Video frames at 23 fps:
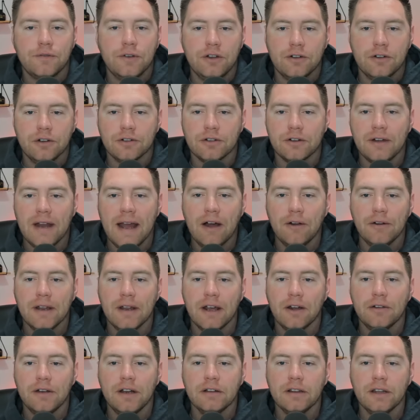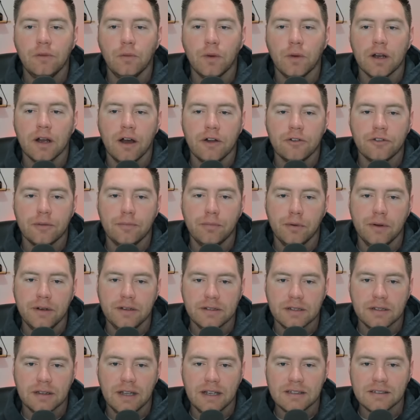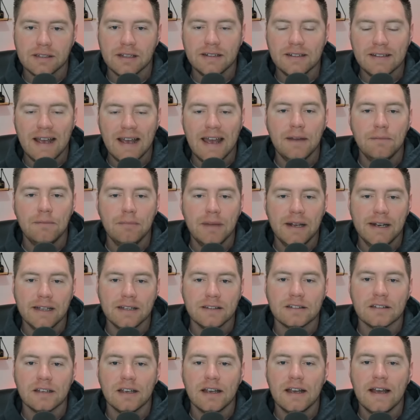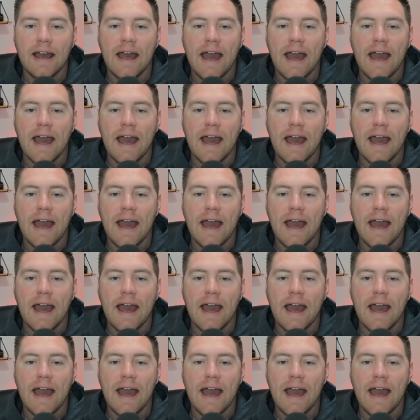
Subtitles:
futures are now down nearly 100 points in less than 10 minutes